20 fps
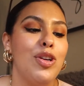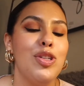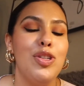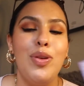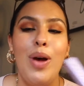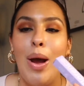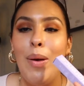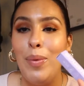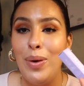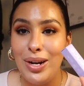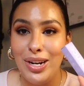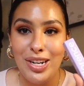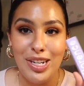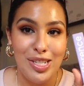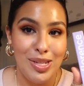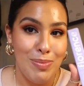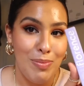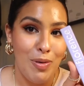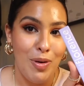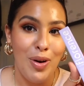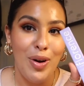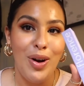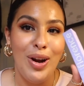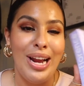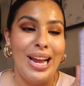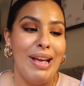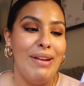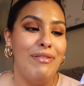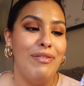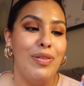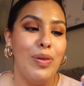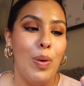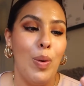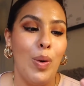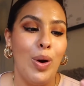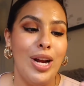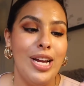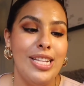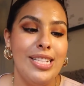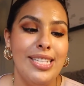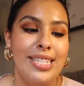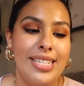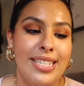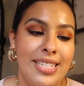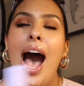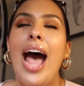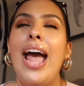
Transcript: so I wanted to support her and get Florence.